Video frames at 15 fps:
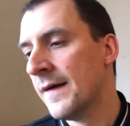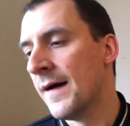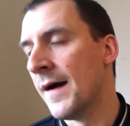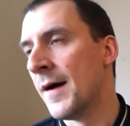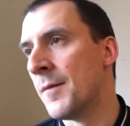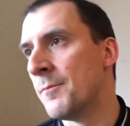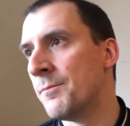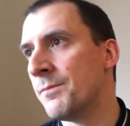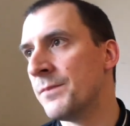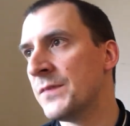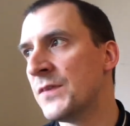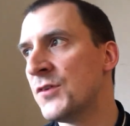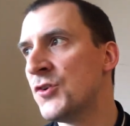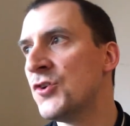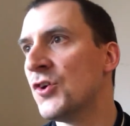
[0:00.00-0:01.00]
And
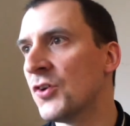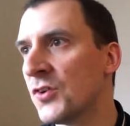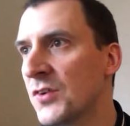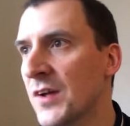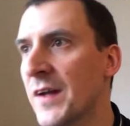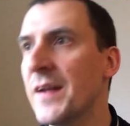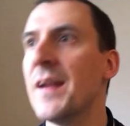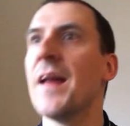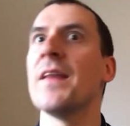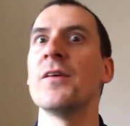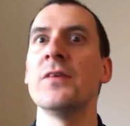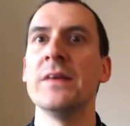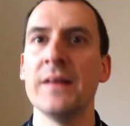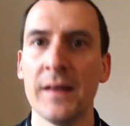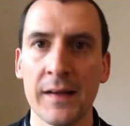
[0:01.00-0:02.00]
just
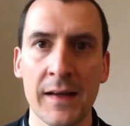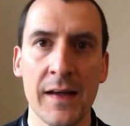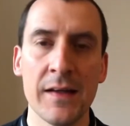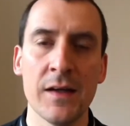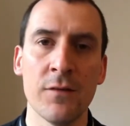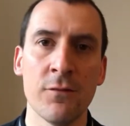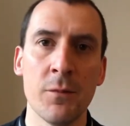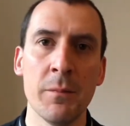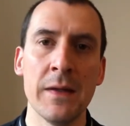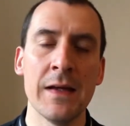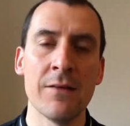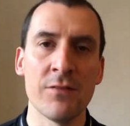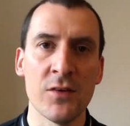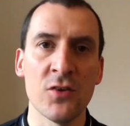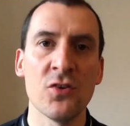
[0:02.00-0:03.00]
another indicator for me
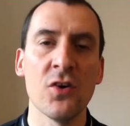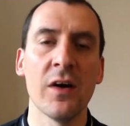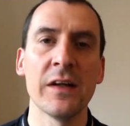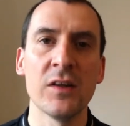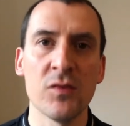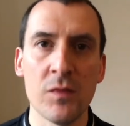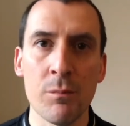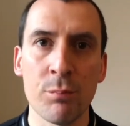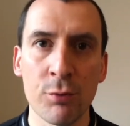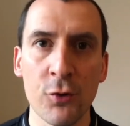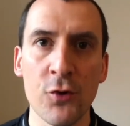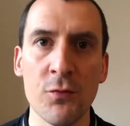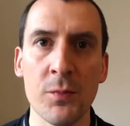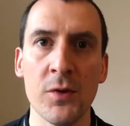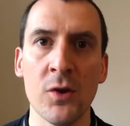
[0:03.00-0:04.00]
of the signs of
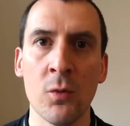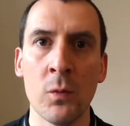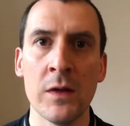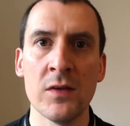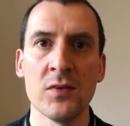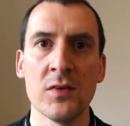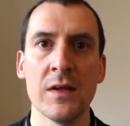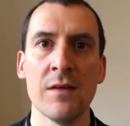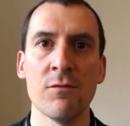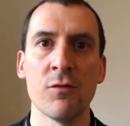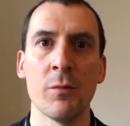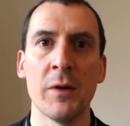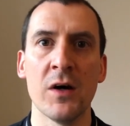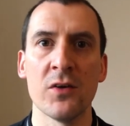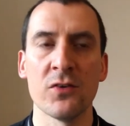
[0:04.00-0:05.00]
improvement that we're seeing
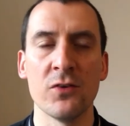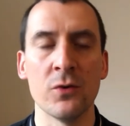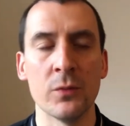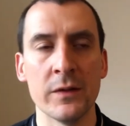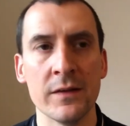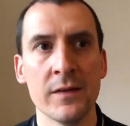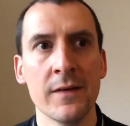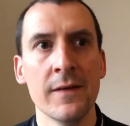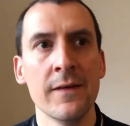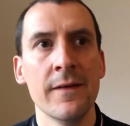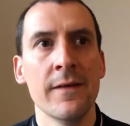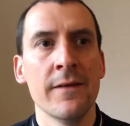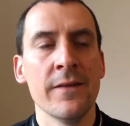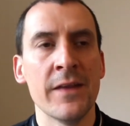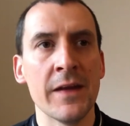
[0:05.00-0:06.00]
from Arsenal, and
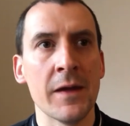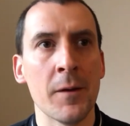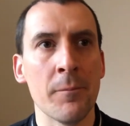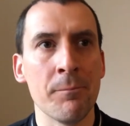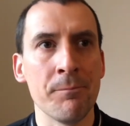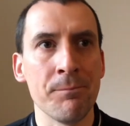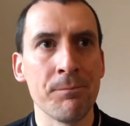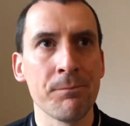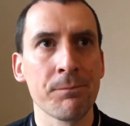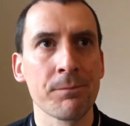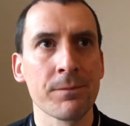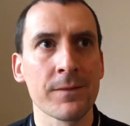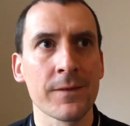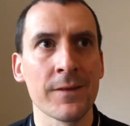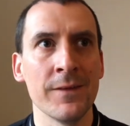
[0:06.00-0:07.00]

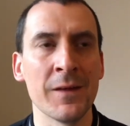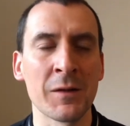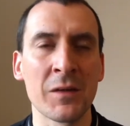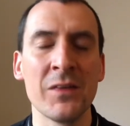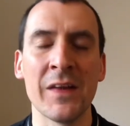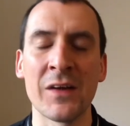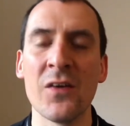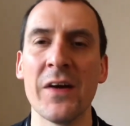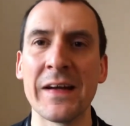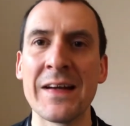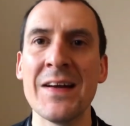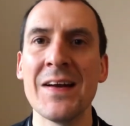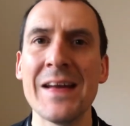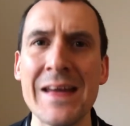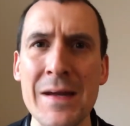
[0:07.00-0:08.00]
the kind of
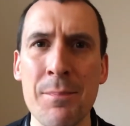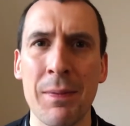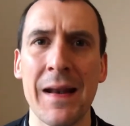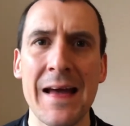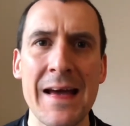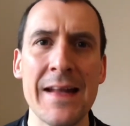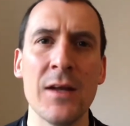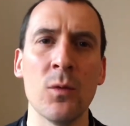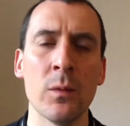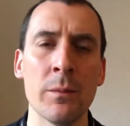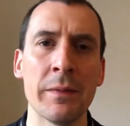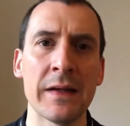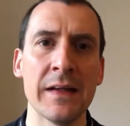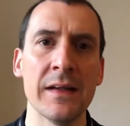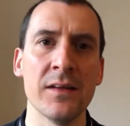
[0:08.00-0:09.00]
clear plan that we're
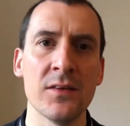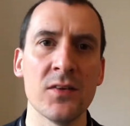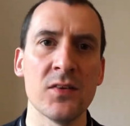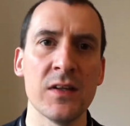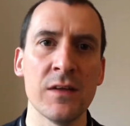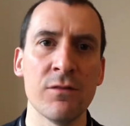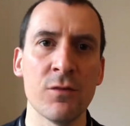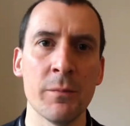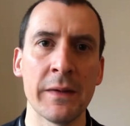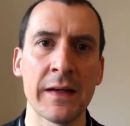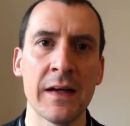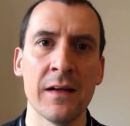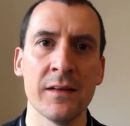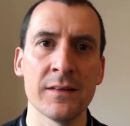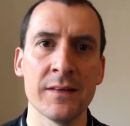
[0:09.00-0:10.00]
beginning to see from
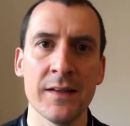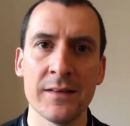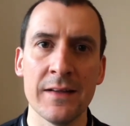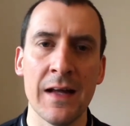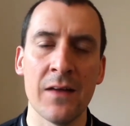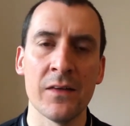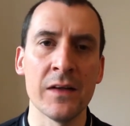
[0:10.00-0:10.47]
Mikel Arteta now.